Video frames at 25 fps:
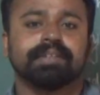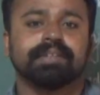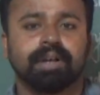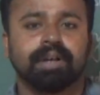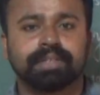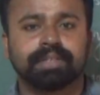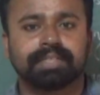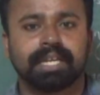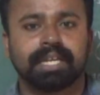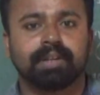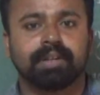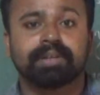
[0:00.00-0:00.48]

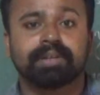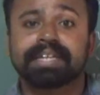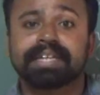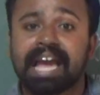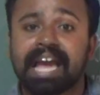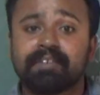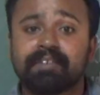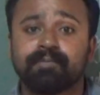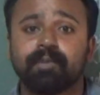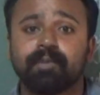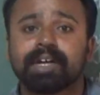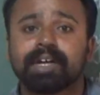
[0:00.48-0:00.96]
heard that a
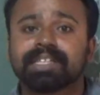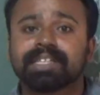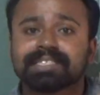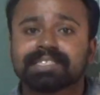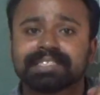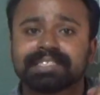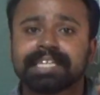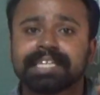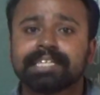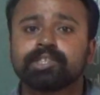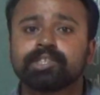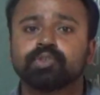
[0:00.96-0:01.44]
grandfather
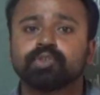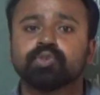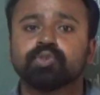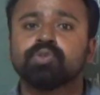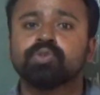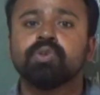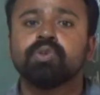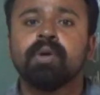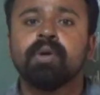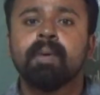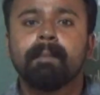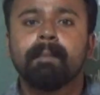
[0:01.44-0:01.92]
said
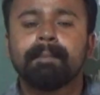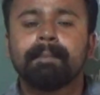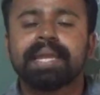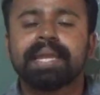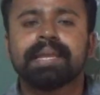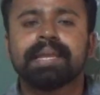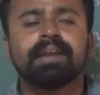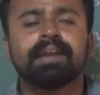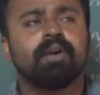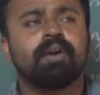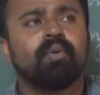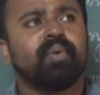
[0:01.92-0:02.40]
to
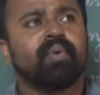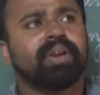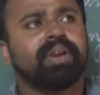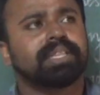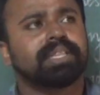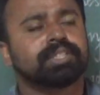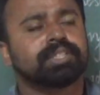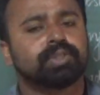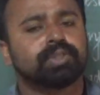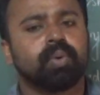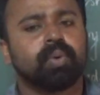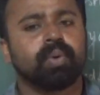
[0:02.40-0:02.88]
me one of
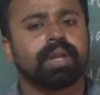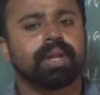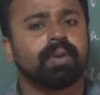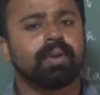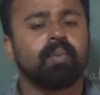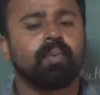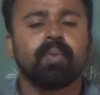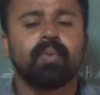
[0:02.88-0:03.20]
the story.